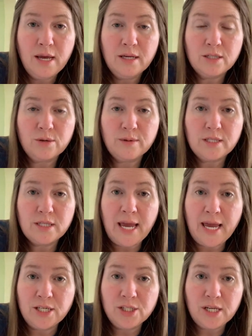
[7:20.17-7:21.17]
So it's
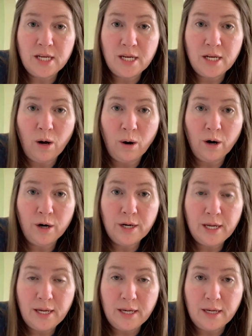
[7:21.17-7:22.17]

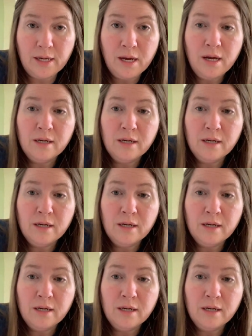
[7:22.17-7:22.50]
H-E-R-E.